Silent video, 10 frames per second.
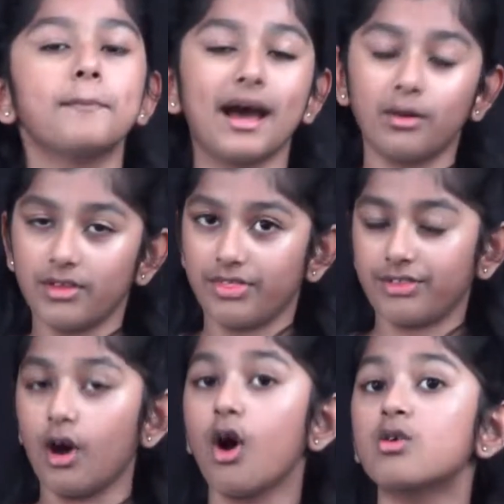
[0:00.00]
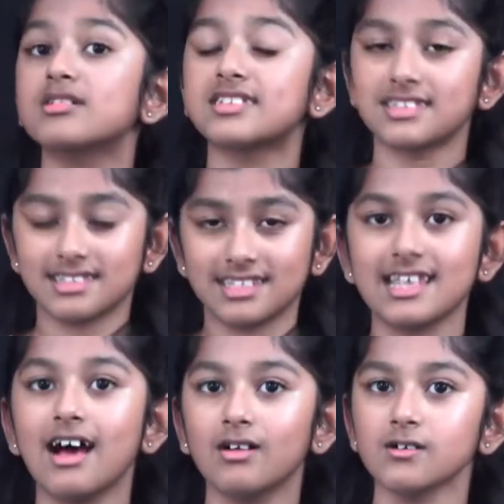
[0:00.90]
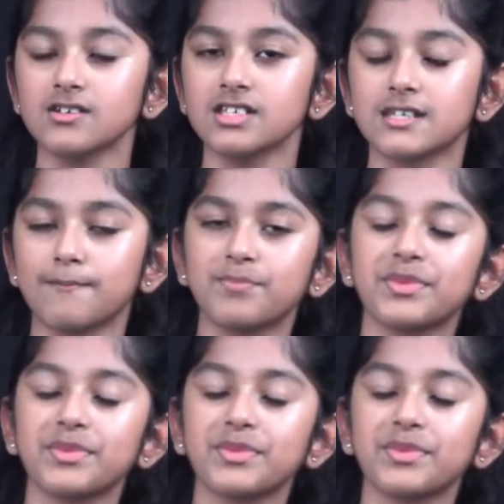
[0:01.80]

about the host cells.